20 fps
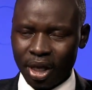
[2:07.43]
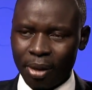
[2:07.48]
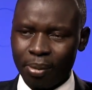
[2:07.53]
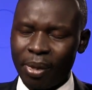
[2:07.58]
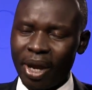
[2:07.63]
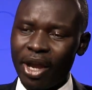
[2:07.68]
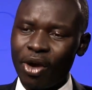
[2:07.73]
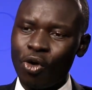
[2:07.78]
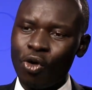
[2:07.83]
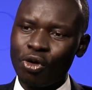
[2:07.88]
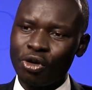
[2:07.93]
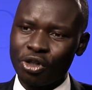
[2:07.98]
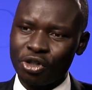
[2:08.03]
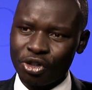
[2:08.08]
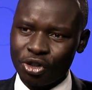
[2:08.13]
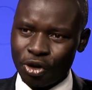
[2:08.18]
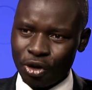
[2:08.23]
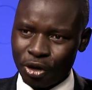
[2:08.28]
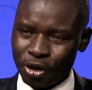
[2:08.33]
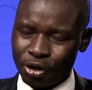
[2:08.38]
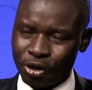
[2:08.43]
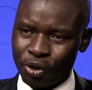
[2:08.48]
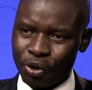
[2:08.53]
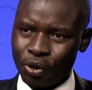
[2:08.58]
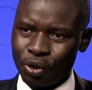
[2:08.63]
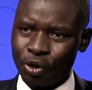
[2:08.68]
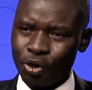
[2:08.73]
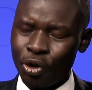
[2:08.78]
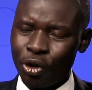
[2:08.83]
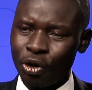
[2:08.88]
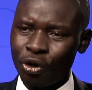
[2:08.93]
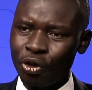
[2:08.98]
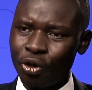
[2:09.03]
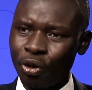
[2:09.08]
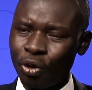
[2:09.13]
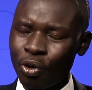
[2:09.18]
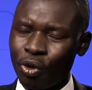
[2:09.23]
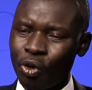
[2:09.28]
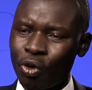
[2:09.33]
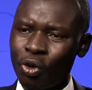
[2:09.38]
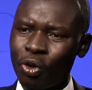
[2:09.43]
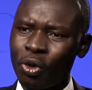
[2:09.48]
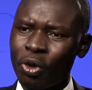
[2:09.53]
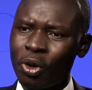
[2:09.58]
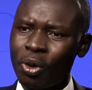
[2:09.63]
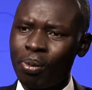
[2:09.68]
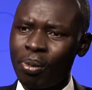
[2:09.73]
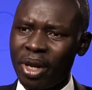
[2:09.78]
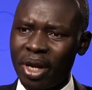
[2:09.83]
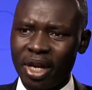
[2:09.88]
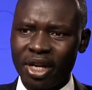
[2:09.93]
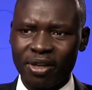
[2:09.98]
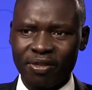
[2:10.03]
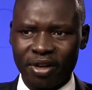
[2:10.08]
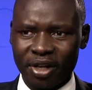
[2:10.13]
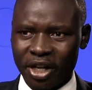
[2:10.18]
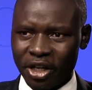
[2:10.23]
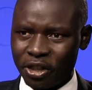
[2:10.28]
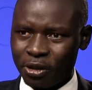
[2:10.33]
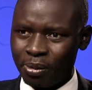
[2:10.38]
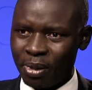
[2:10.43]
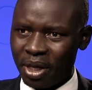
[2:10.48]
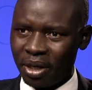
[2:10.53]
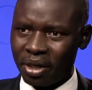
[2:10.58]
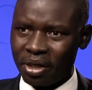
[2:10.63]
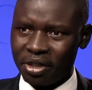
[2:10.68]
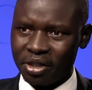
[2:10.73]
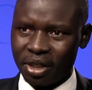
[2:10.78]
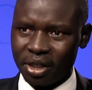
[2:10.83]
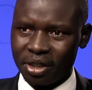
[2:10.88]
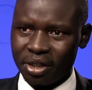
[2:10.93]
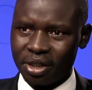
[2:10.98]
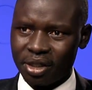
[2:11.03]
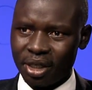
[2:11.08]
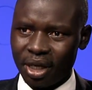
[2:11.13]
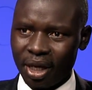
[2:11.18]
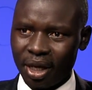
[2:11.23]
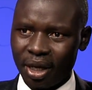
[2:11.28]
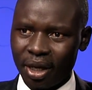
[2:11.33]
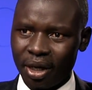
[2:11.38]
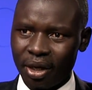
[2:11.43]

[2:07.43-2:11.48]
and my own story too, going through many different experiences